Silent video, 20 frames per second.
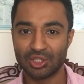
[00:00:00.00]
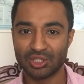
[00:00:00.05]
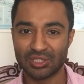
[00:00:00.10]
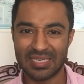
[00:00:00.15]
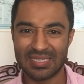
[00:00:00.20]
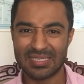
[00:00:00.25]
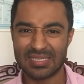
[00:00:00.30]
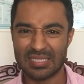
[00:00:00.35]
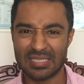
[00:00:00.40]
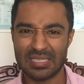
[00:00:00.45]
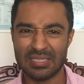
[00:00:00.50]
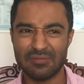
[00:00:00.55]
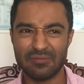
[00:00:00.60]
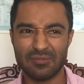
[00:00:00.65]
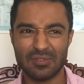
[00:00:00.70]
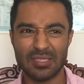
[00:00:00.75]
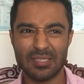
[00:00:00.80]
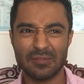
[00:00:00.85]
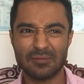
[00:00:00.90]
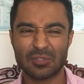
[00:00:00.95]

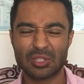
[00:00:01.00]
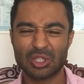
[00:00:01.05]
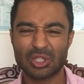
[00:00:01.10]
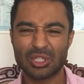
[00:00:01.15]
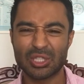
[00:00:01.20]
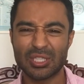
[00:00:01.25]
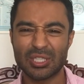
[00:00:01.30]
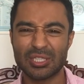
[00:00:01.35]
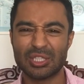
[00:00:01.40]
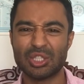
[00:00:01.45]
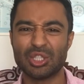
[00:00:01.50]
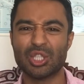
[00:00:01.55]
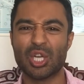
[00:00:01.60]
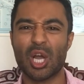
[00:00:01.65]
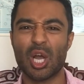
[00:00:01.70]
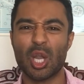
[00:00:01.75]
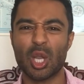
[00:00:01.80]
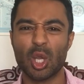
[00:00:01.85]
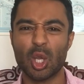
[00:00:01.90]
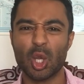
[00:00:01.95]
sensitivity, of such
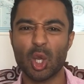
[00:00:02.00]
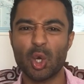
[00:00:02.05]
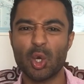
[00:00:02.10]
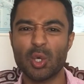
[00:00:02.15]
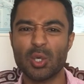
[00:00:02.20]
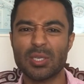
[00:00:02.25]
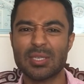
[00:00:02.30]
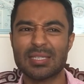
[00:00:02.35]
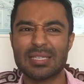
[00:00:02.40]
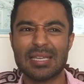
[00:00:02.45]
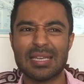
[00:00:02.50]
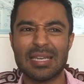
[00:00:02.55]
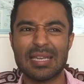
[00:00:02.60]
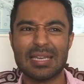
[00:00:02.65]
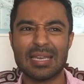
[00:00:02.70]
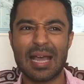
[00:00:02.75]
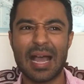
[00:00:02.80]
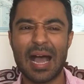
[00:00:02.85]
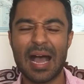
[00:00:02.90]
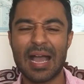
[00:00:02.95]
alert
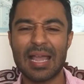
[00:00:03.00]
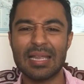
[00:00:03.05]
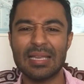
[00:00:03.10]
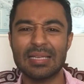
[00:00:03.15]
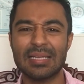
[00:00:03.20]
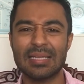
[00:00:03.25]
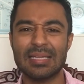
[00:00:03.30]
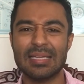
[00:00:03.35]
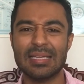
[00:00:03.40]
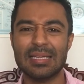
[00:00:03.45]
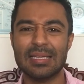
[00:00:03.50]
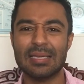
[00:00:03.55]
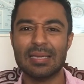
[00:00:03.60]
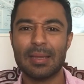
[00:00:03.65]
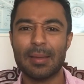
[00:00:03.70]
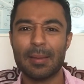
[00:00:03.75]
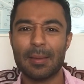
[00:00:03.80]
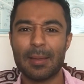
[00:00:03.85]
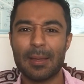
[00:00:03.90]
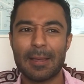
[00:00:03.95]
and highly
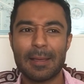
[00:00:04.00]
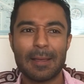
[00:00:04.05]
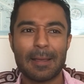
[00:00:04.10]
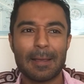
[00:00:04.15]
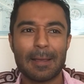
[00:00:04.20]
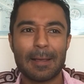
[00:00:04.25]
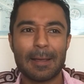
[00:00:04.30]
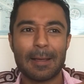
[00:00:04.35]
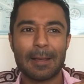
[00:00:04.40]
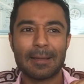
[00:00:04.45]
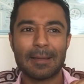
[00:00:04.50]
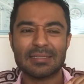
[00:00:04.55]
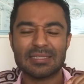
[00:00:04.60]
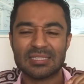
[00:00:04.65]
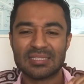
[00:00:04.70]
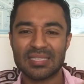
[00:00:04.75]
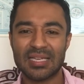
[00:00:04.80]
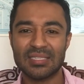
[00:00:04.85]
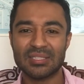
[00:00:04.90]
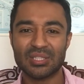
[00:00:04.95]

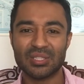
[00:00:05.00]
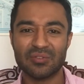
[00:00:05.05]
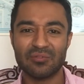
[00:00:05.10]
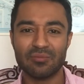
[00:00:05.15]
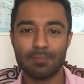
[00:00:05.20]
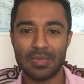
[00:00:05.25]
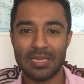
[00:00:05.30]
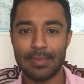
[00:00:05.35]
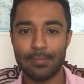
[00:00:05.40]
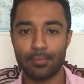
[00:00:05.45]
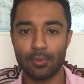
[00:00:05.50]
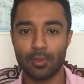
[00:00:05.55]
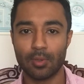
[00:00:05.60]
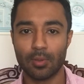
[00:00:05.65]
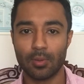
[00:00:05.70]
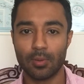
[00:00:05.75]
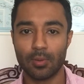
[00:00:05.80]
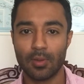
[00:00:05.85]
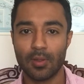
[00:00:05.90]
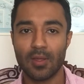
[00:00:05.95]
sensitive
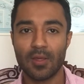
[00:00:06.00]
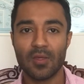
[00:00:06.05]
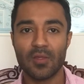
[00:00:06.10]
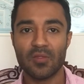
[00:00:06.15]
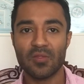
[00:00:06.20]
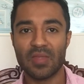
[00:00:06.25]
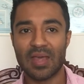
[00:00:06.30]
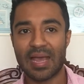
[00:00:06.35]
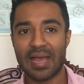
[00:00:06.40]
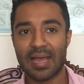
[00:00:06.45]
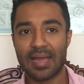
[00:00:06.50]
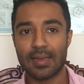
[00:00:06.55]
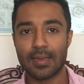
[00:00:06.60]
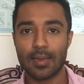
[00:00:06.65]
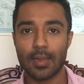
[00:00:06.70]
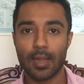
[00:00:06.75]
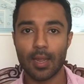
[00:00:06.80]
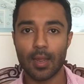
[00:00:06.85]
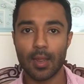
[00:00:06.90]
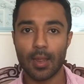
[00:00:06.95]
people that
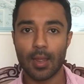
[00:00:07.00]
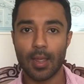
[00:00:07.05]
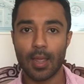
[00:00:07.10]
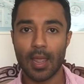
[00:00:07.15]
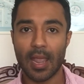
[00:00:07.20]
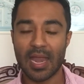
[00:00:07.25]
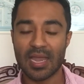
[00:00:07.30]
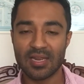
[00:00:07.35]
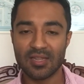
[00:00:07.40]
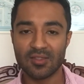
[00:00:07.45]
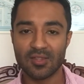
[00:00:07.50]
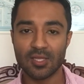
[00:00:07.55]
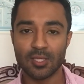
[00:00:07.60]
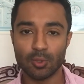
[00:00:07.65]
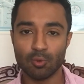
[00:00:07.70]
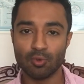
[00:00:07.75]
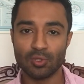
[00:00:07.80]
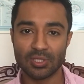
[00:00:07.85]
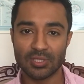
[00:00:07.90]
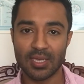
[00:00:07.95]
anything
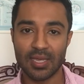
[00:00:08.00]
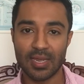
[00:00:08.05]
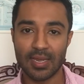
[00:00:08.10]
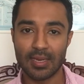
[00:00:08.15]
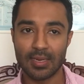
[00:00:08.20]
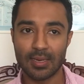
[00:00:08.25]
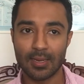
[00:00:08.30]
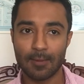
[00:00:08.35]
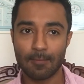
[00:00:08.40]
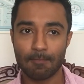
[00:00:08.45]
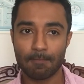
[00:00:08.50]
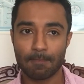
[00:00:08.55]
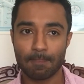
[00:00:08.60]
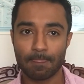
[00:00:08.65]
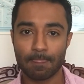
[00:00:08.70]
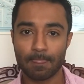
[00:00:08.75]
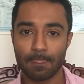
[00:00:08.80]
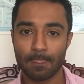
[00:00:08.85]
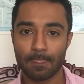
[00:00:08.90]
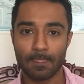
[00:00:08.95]
you say
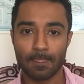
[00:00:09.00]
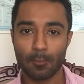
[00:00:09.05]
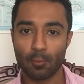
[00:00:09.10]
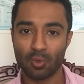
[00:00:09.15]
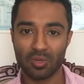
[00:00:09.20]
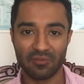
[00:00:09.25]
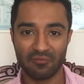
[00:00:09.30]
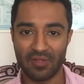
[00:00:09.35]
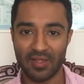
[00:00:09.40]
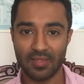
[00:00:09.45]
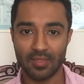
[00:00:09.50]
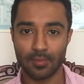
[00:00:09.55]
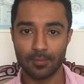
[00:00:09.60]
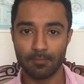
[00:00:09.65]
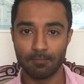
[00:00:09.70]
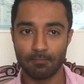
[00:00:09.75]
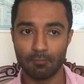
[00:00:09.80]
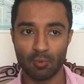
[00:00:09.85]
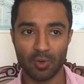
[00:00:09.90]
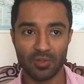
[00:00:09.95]
will offend them,
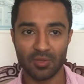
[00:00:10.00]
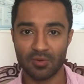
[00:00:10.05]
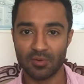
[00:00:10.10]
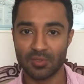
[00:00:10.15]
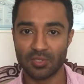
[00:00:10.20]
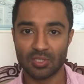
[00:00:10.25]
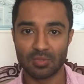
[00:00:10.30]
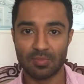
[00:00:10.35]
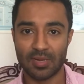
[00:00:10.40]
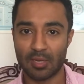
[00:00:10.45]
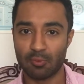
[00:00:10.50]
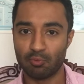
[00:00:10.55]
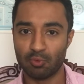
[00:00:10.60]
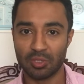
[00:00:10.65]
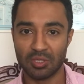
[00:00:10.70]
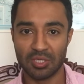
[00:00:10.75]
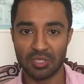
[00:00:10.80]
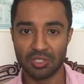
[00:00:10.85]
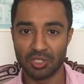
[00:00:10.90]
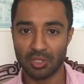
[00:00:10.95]
whether it's about
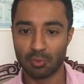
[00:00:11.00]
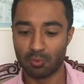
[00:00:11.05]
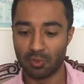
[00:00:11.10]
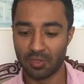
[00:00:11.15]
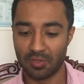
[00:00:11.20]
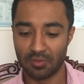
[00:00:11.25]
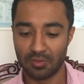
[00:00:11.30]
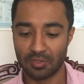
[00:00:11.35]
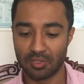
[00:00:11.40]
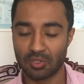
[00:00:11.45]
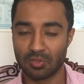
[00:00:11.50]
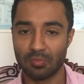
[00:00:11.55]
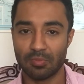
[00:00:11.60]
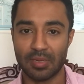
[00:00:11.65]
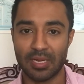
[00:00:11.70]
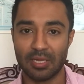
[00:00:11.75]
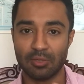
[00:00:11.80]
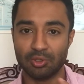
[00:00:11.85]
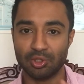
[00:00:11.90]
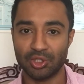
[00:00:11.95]
religion, whether it's
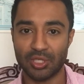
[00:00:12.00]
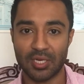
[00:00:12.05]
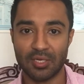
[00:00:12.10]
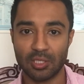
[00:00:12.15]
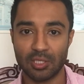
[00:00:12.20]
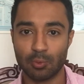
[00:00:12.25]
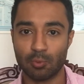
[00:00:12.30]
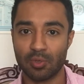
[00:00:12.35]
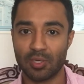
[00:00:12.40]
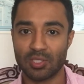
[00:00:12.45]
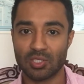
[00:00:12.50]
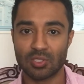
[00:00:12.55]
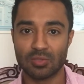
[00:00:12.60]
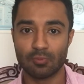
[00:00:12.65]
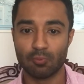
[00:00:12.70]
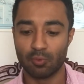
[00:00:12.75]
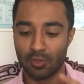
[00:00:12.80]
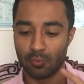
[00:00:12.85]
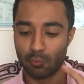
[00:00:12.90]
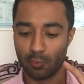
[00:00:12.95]
about gender,
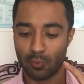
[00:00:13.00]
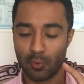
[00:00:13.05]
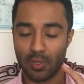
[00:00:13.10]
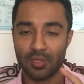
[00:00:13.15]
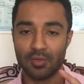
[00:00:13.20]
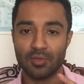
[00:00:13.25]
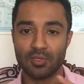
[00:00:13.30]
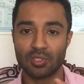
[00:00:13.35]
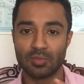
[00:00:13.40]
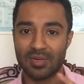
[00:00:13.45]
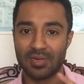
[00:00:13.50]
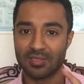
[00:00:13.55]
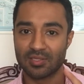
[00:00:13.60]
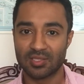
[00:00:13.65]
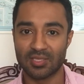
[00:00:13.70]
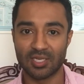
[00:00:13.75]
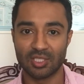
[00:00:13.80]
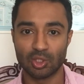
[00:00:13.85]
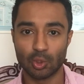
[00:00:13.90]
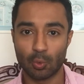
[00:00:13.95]
whether it's about
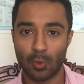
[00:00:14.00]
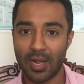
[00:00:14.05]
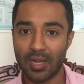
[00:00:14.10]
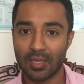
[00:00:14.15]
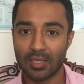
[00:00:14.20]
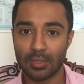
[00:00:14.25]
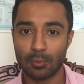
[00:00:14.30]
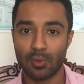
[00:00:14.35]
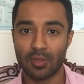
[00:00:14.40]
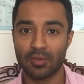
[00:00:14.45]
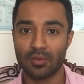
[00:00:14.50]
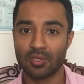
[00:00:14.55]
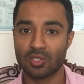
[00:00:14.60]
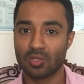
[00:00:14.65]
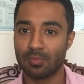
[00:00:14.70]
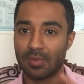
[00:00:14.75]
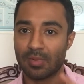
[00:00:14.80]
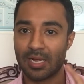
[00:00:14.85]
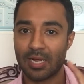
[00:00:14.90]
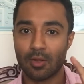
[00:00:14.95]
sexuality, whether it's
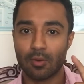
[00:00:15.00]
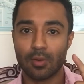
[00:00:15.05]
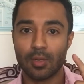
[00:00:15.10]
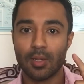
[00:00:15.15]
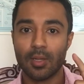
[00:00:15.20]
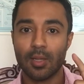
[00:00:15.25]
about